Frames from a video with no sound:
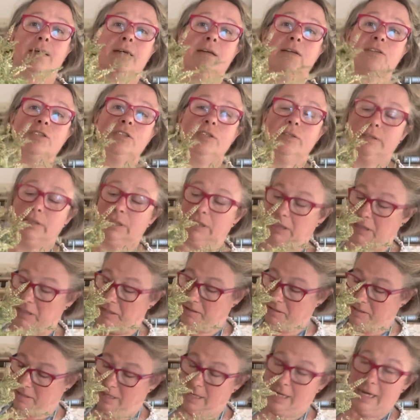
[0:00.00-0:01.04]
I'll show it to
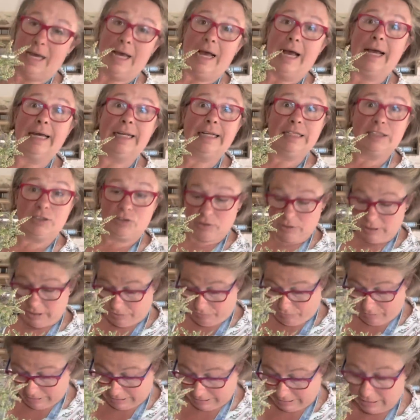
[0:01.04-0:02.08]
you. And it dried
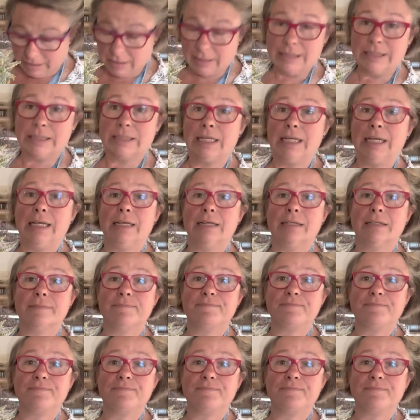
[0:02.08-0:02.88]
really nicely.